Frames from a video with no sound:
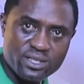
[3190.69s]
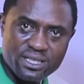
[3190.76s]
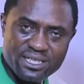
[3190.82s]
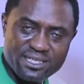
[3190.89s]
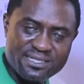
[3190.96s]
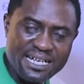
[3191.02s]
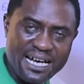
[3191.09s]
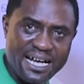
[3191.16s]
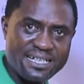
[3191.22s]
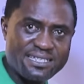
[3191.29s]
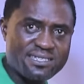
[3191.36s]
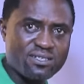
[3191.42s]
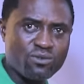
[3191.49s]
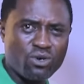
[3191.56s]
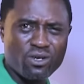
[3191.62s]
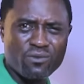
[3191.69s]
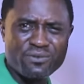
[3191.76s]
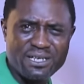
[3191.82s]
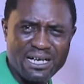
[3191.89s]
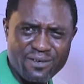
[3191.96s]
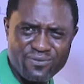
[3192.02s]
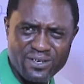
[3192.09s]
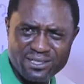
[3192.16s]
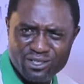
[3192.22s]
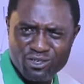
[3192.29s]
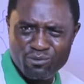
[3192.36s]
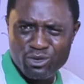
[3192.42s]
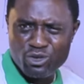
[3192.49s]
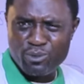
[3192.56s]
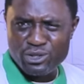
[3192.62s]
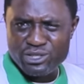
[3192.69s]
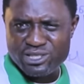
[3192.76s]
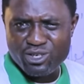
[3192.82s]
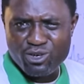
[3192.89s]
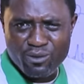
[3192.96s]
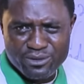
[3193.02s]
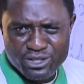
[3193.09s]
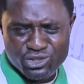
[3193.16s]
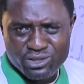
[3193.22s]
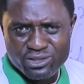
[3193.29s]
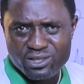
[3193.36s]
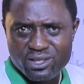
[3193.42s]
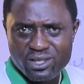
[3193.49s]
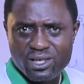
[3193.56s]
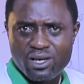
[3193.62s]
is that one of the advantages of monopolistic competition,